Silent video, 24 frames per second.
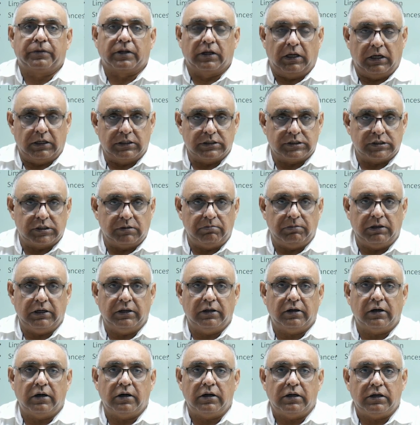And
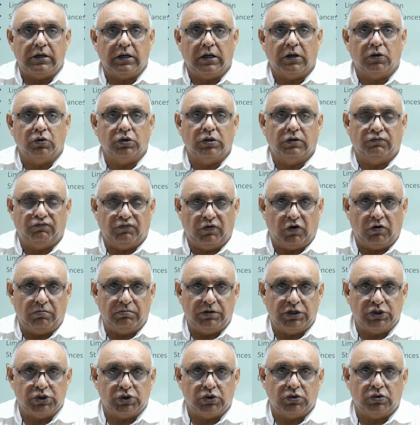similarly, now the
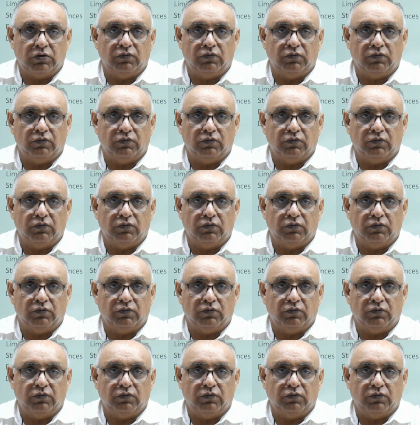formation